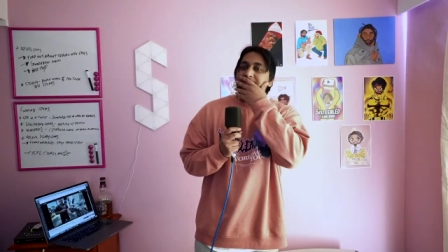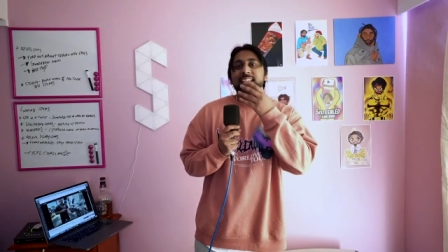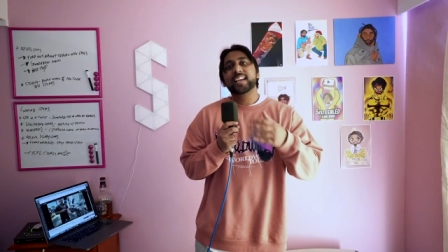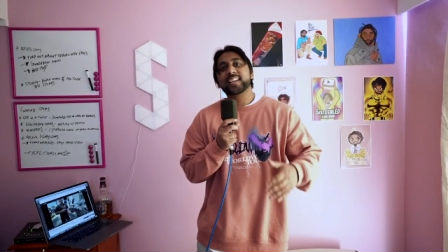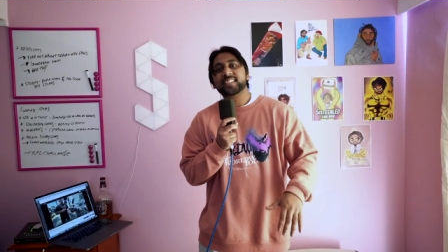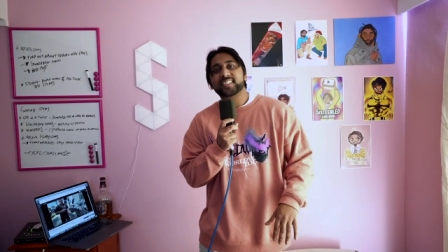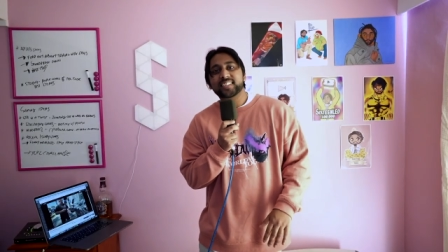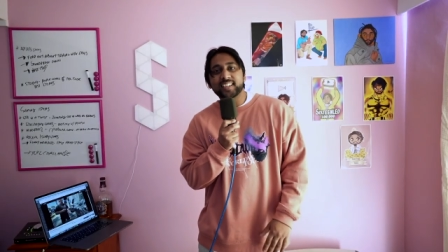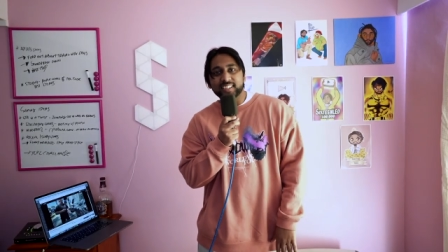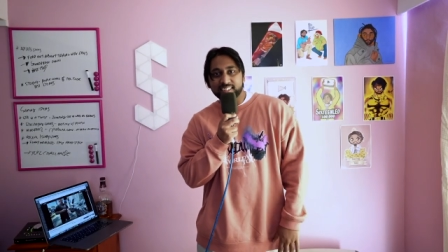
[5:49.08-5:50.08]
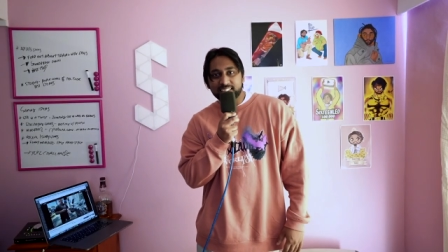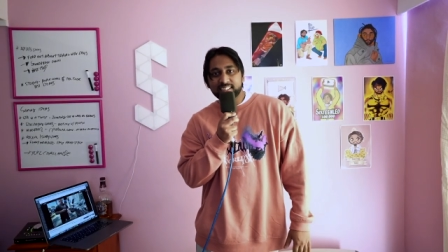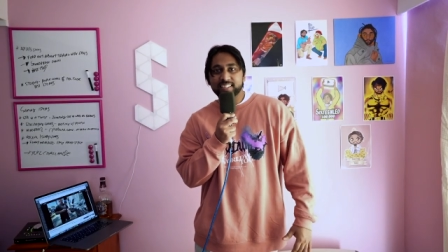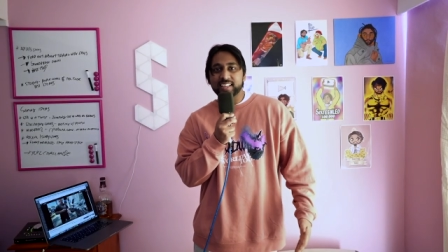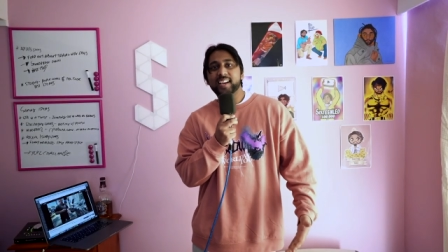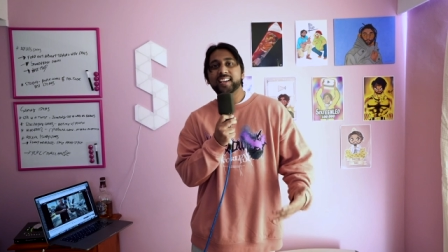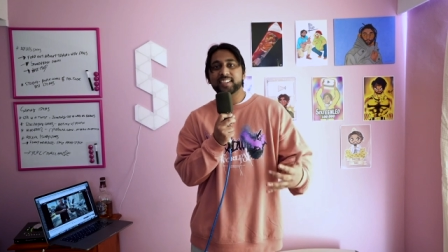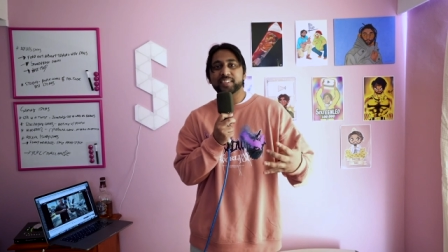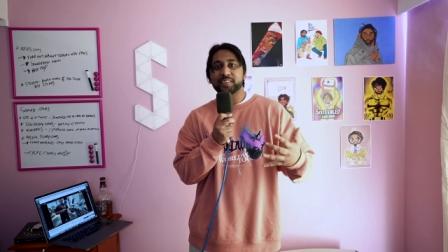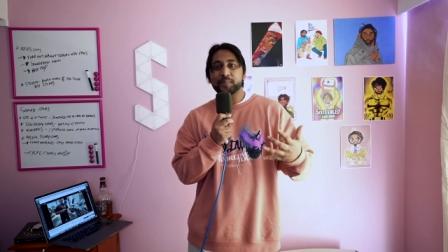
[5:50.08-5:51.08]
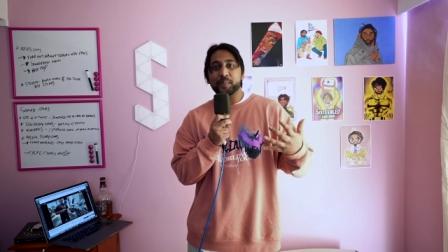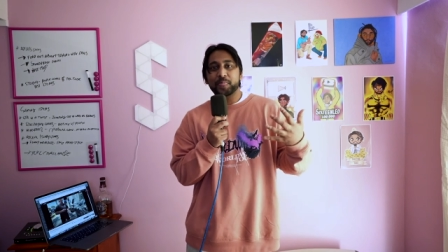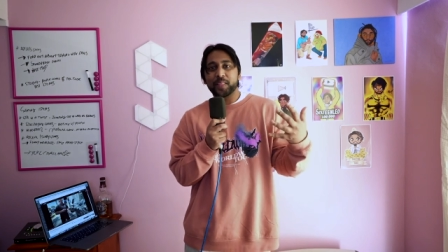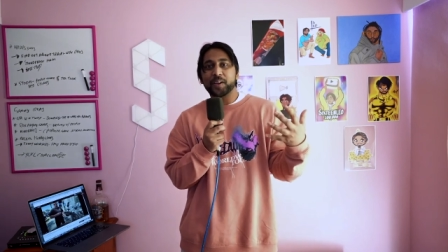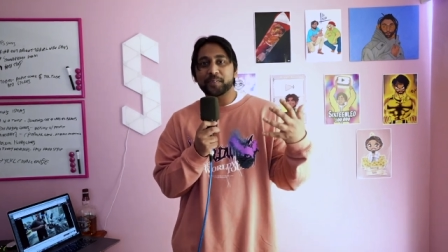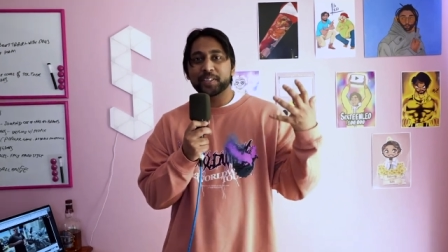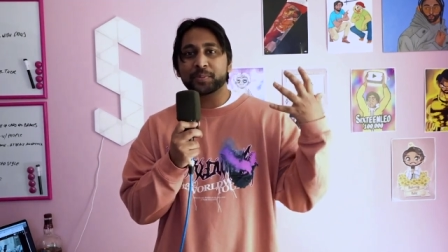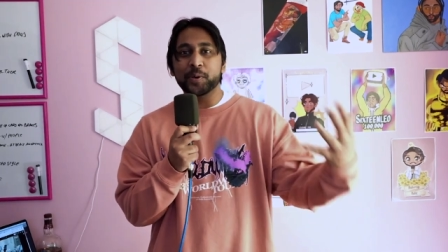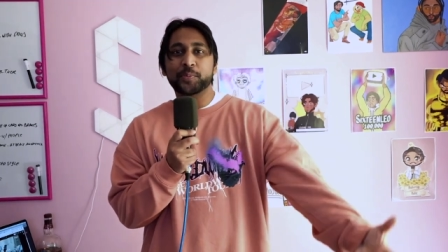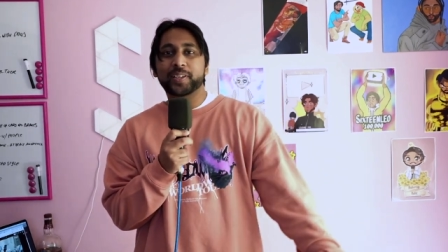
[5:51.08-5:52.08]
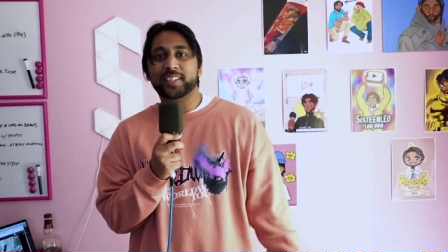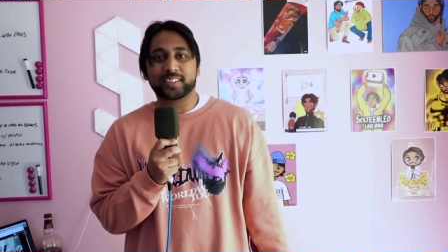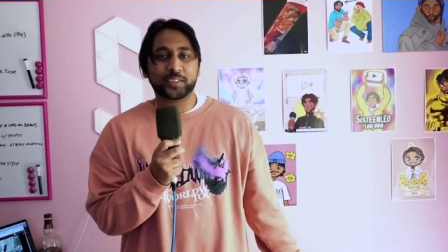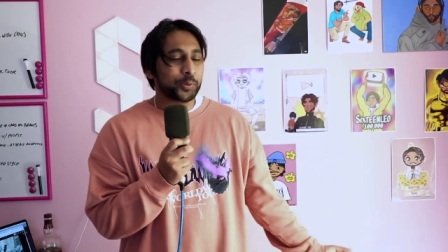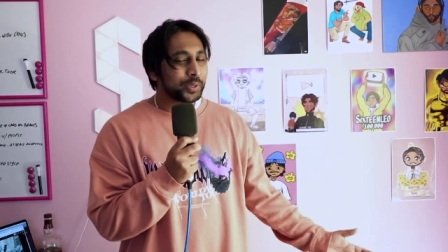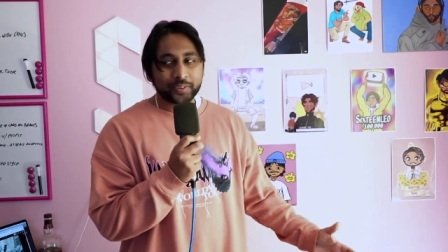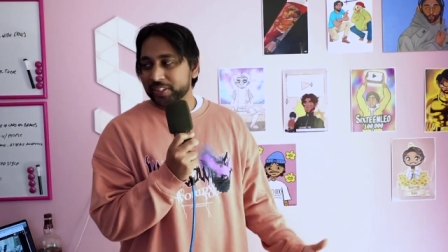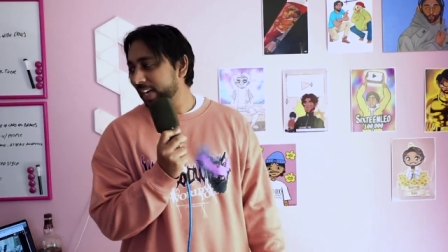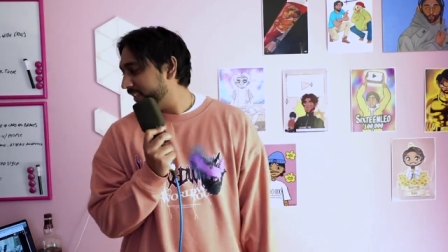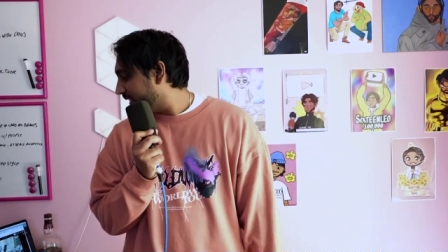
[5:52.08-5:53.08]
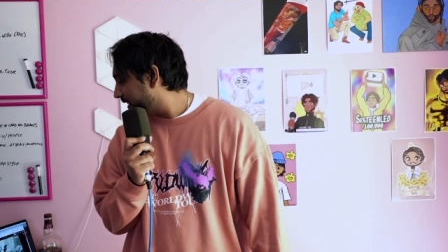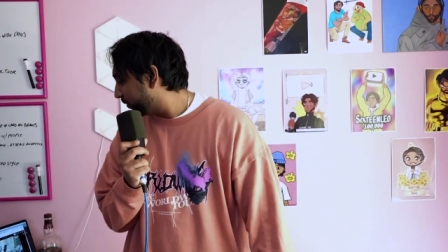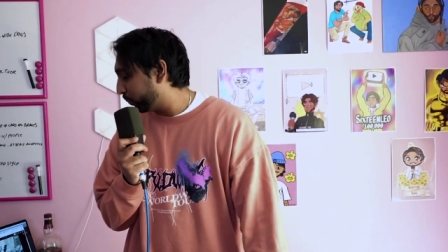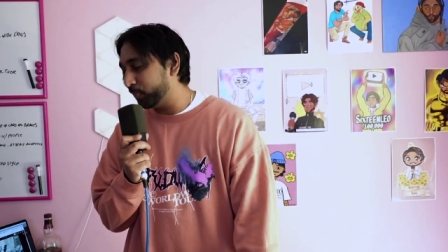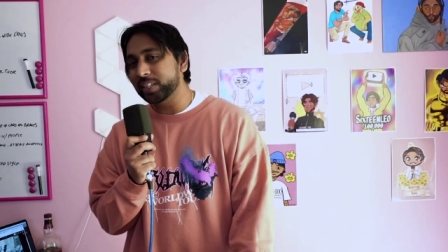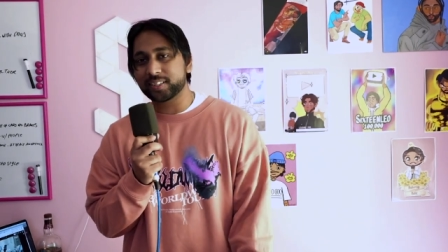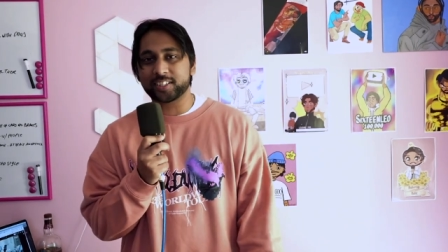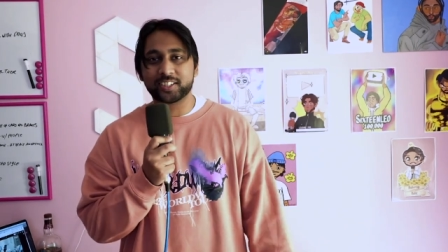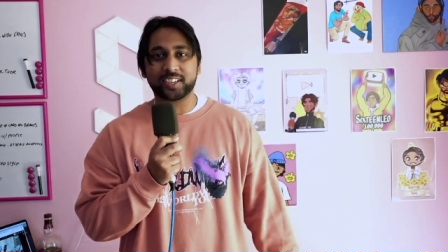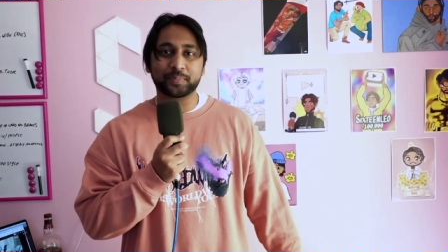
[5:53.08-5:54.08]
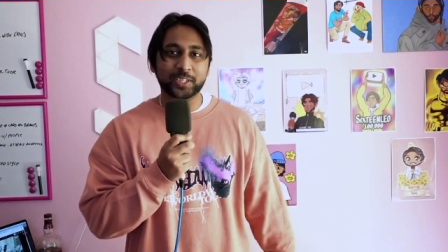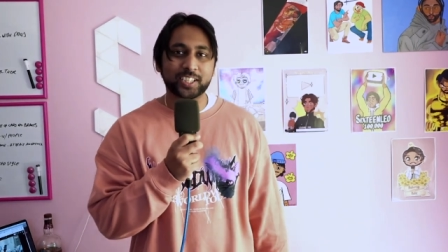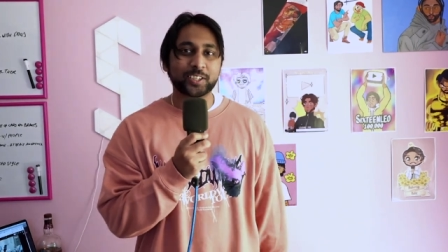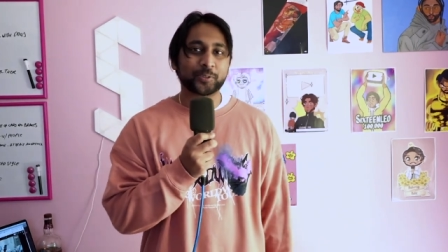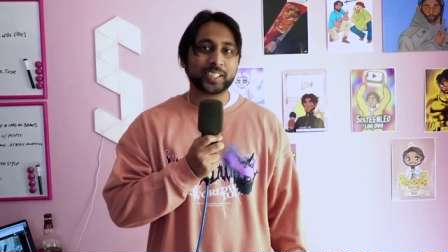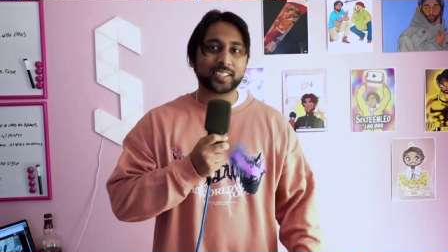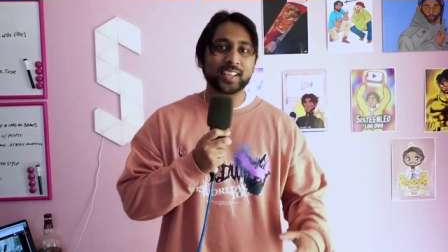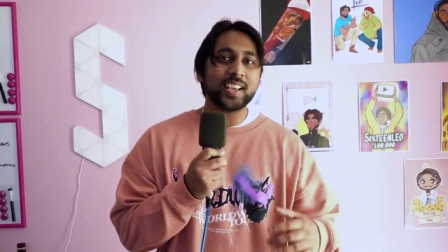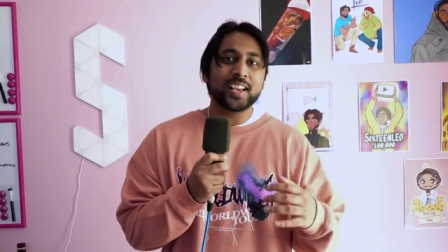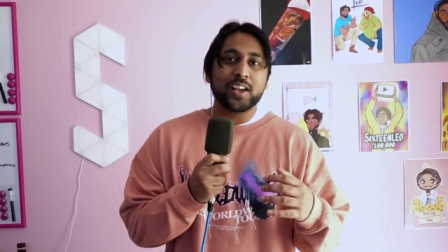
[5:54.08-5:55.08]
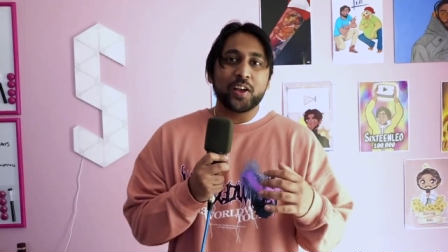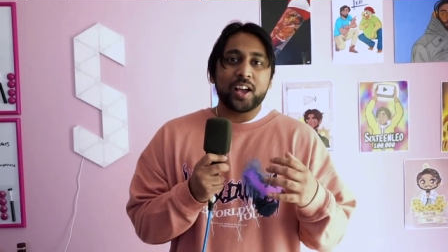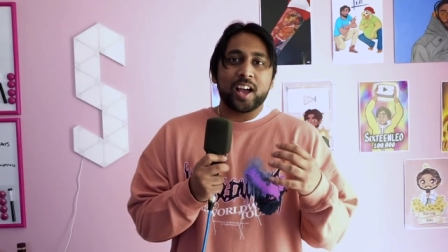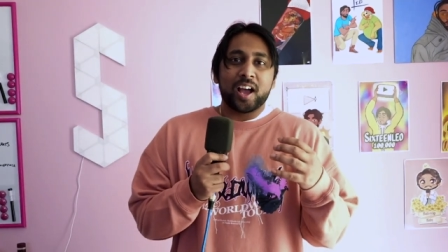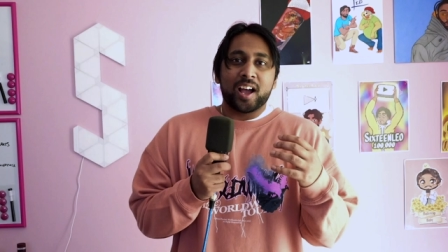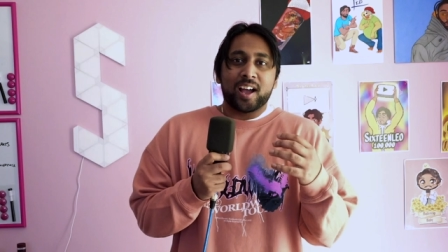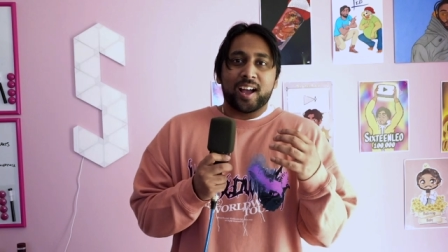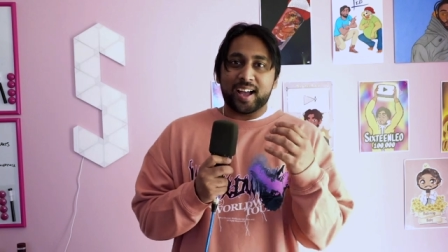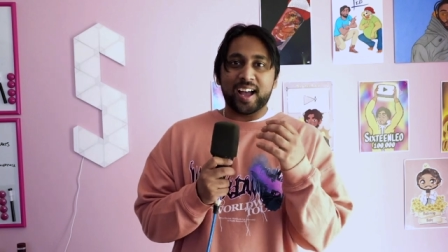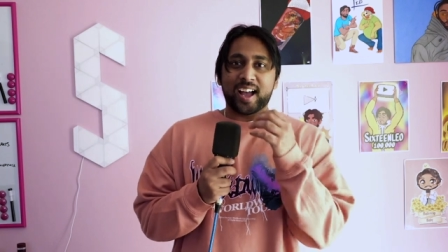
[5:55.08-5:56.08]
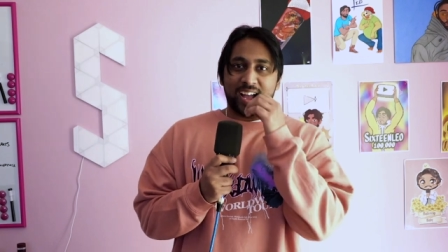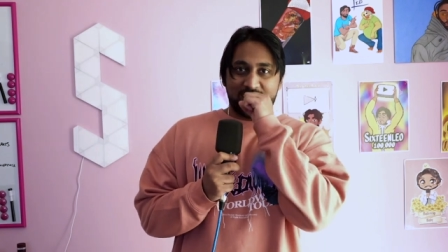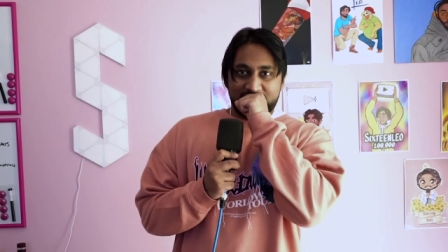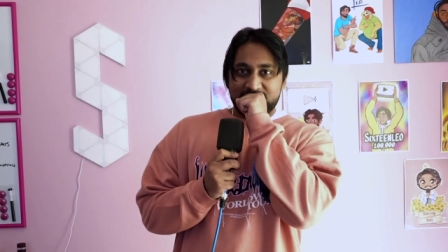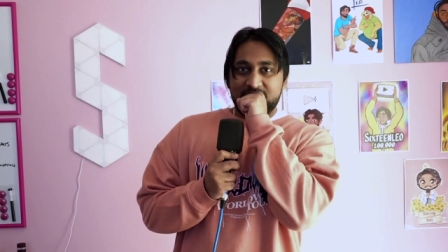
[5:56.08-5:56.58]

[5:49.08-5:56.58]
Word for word: He has a sticker inside of his moped or whatever the hell this piece of shit machinery is. Ah!